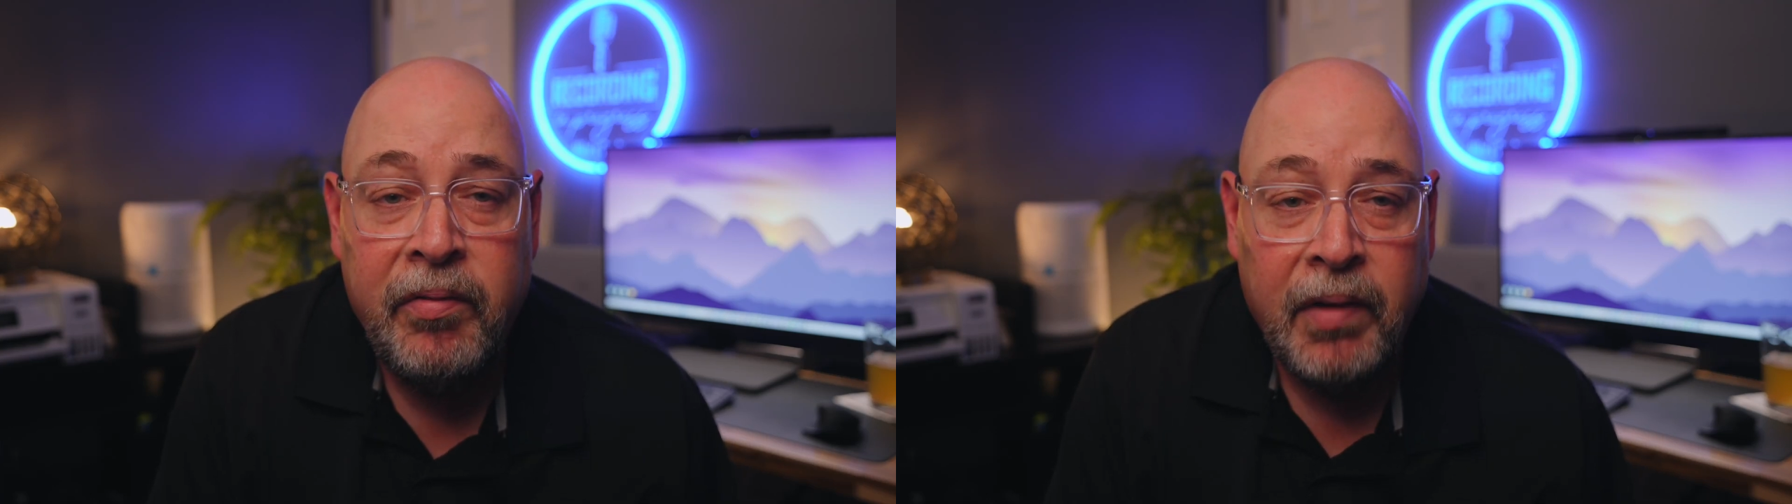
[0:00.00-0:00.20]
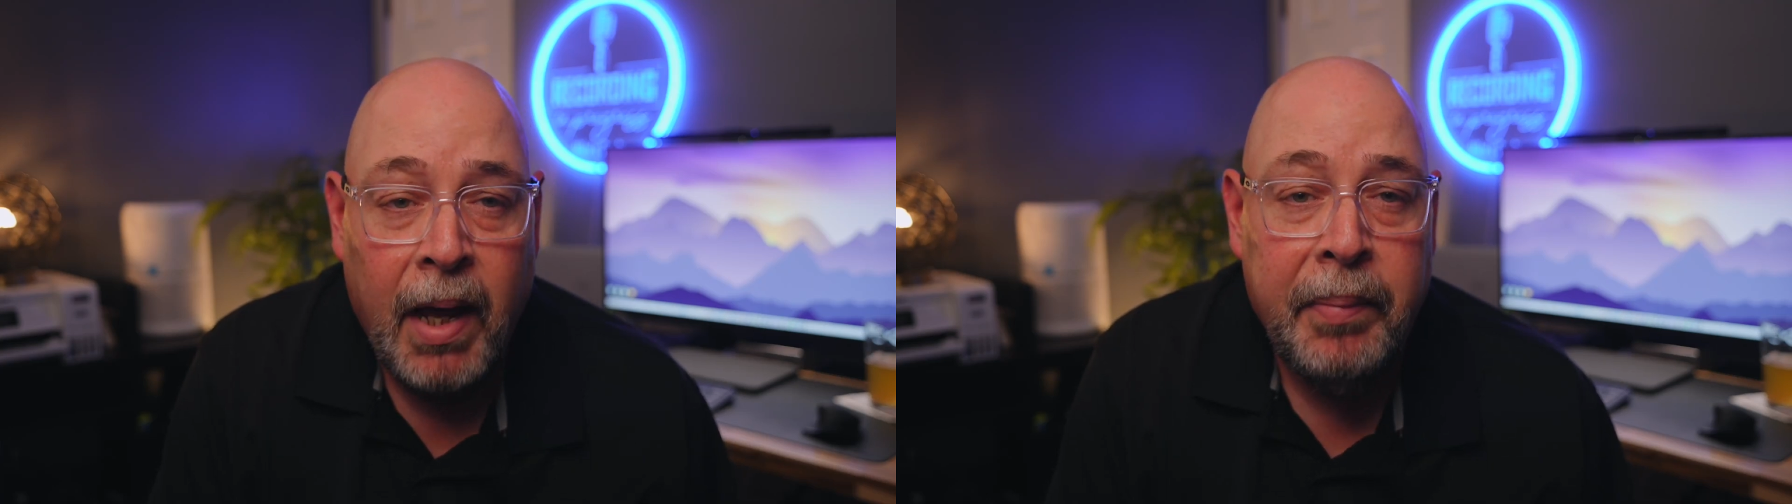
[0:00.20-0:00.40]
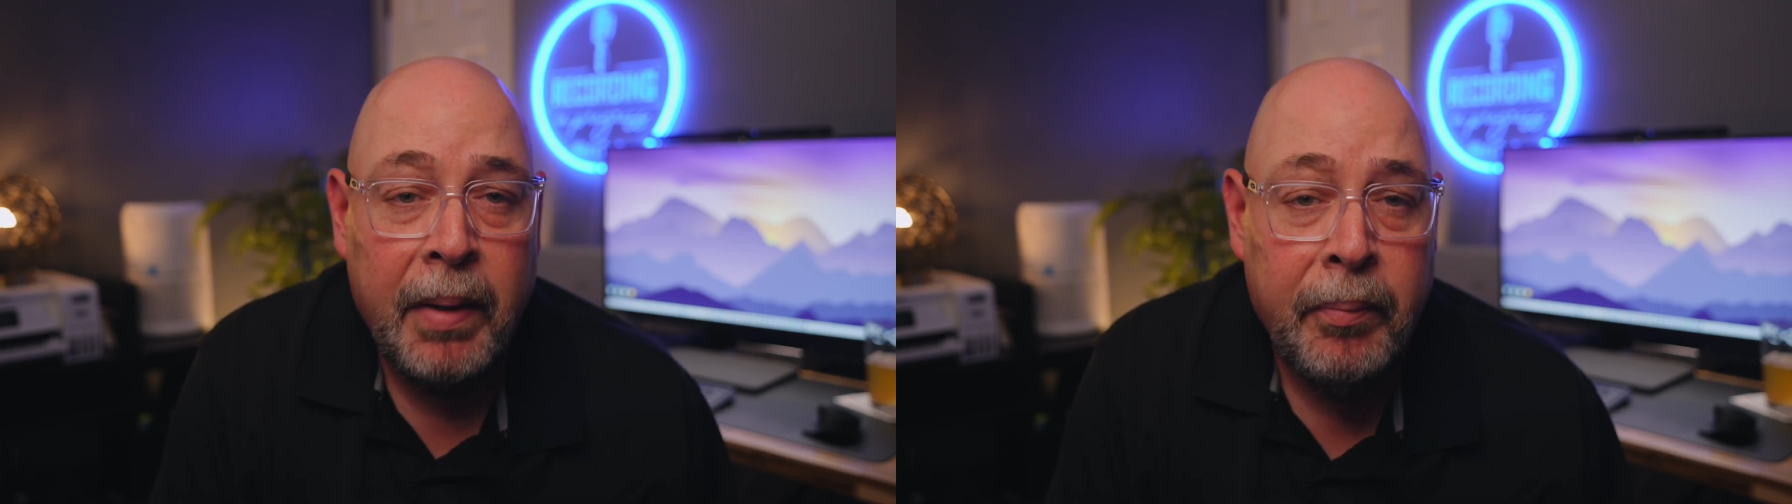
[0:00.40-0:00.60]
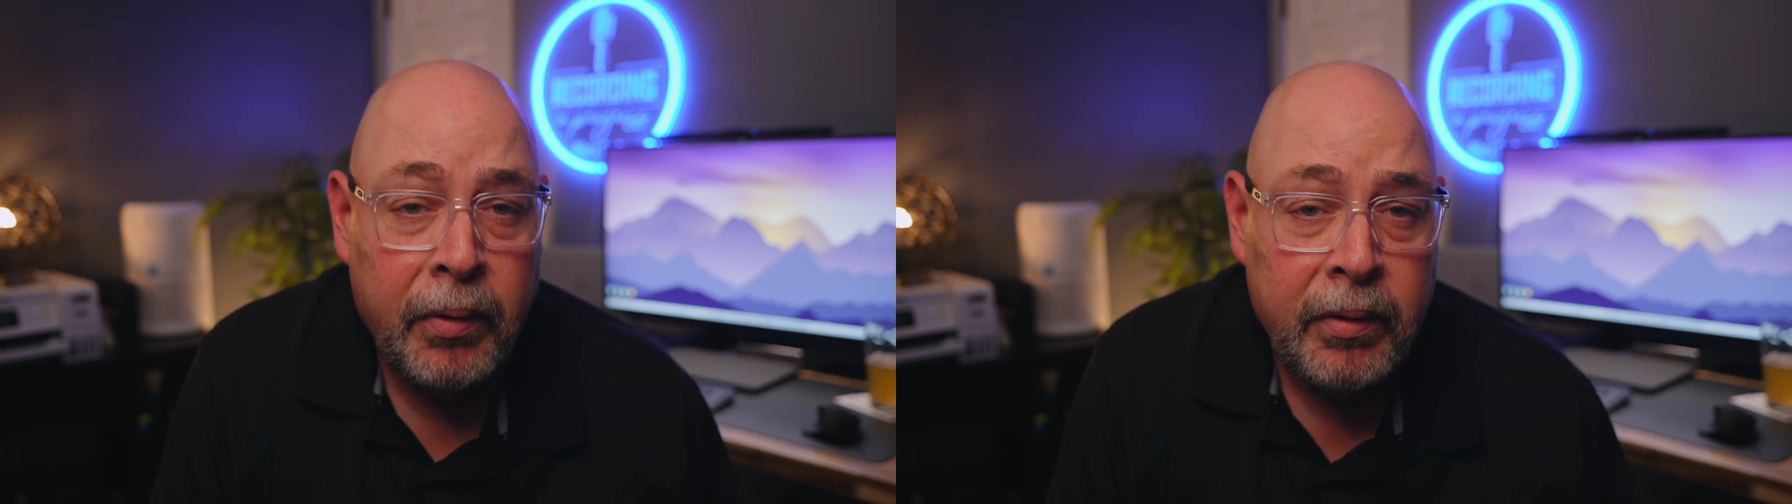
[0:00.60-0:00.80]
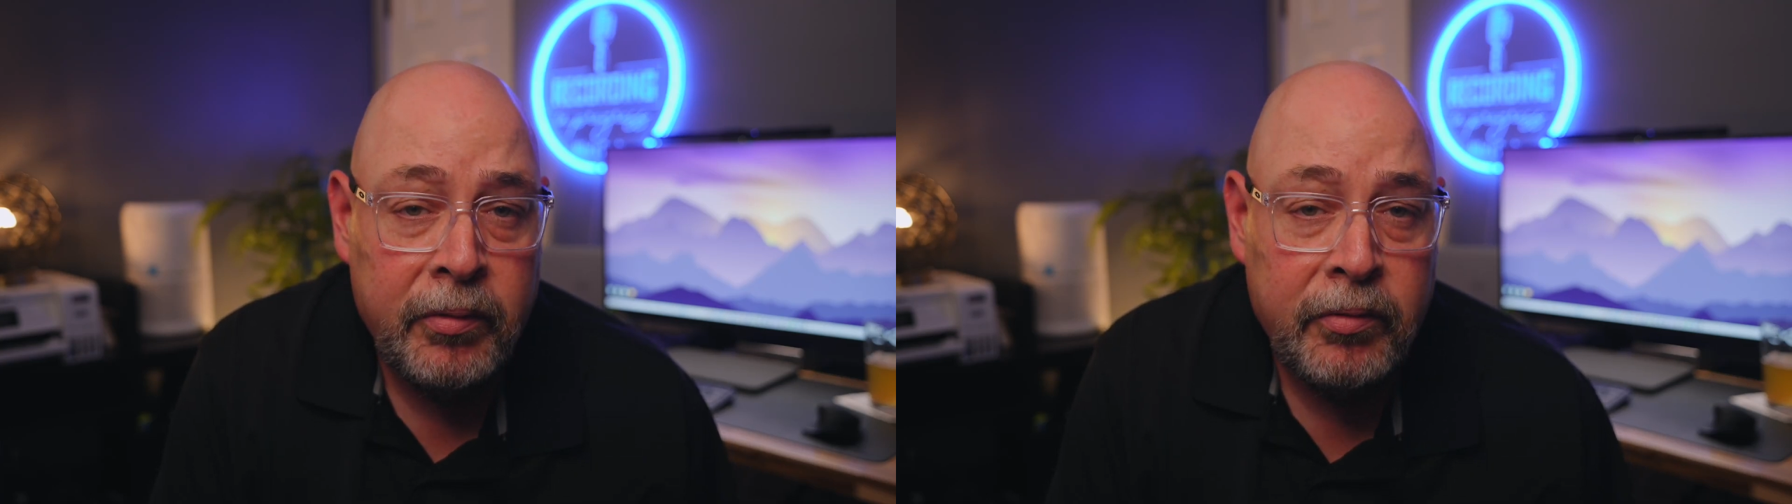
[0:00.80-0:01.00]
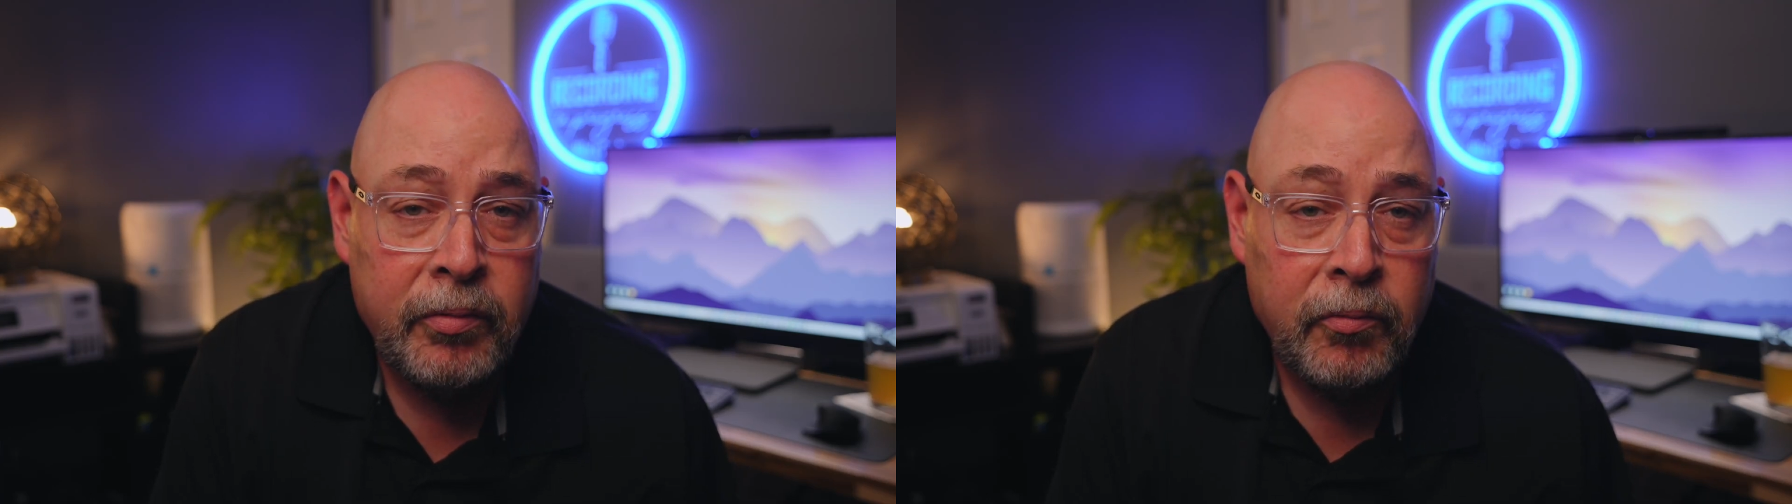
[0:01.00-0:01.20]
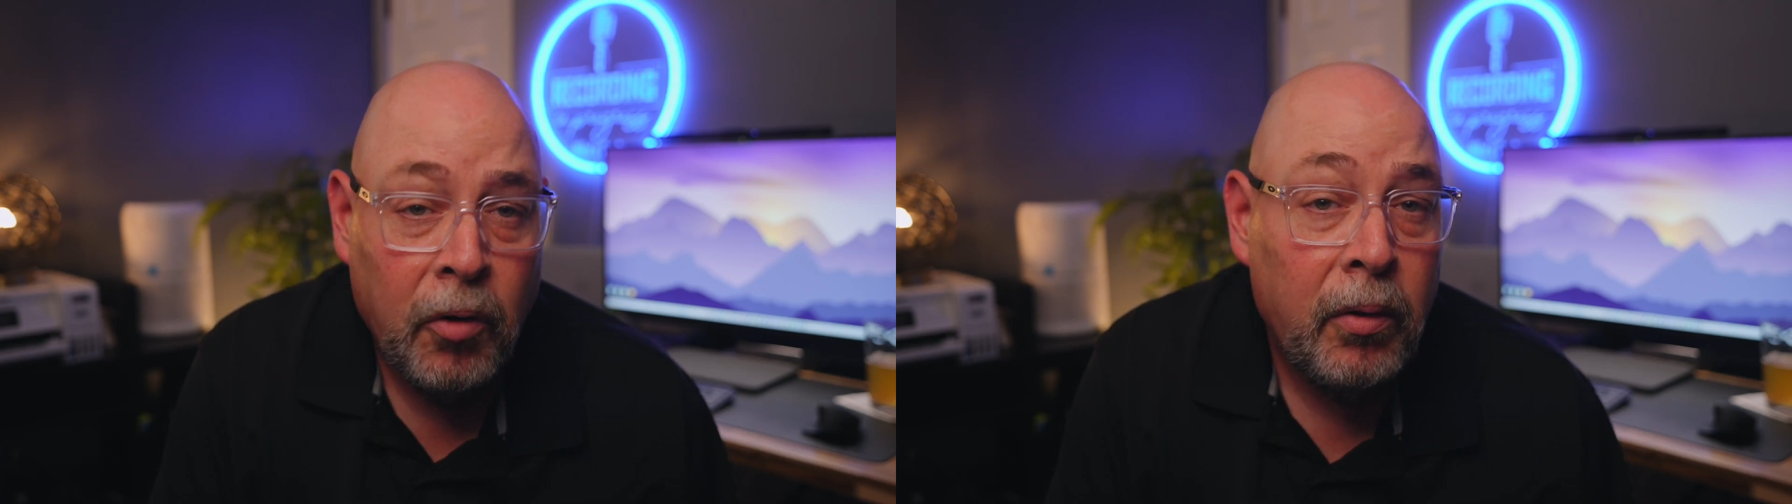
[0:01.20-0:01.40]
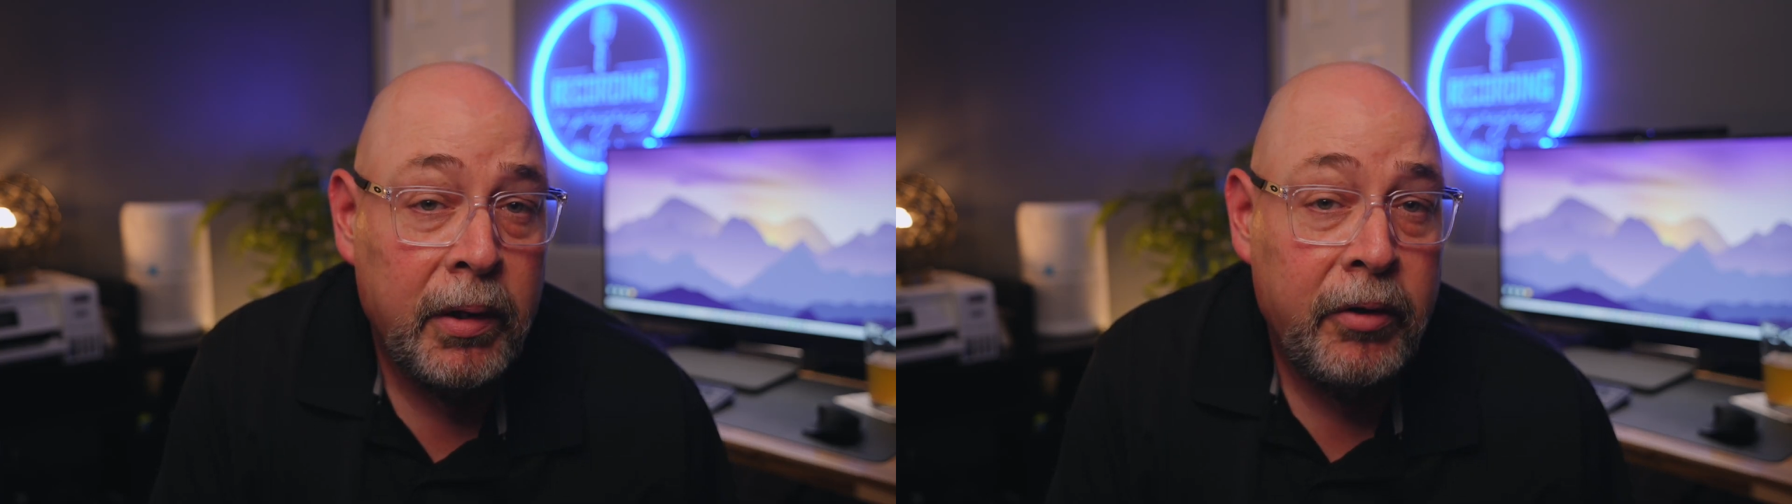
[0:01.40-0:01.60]
flatbed printers,
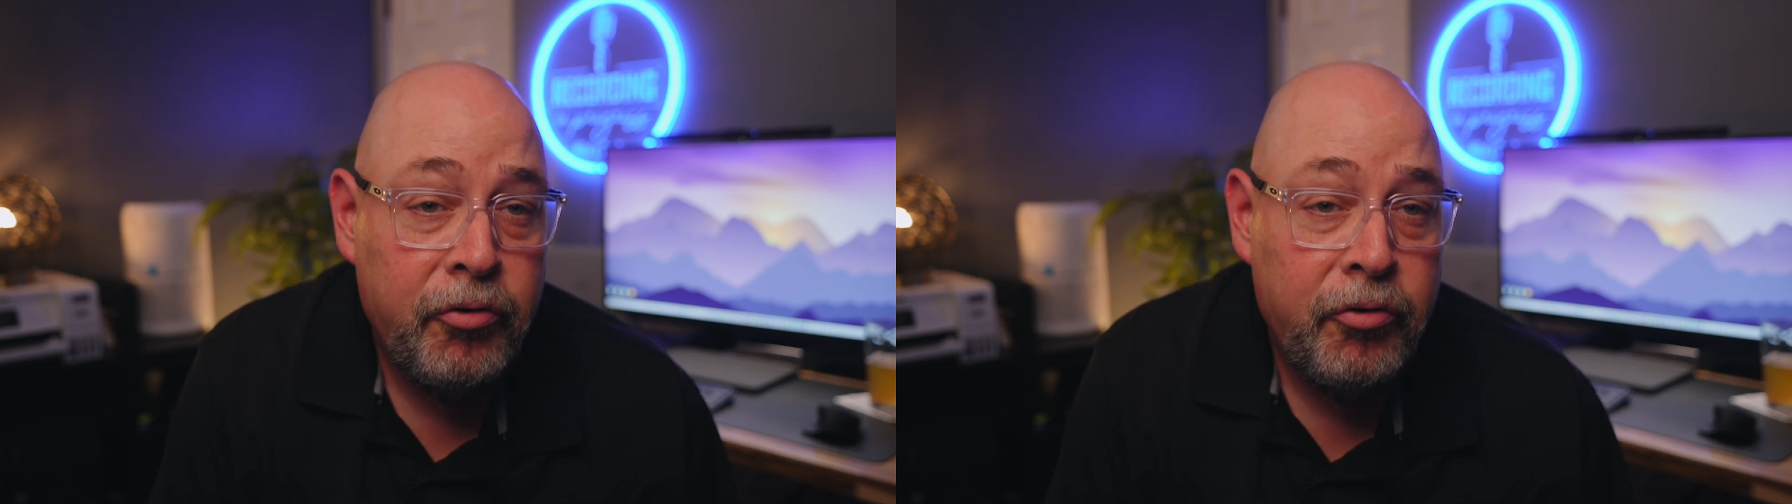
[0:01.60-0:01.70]
Roland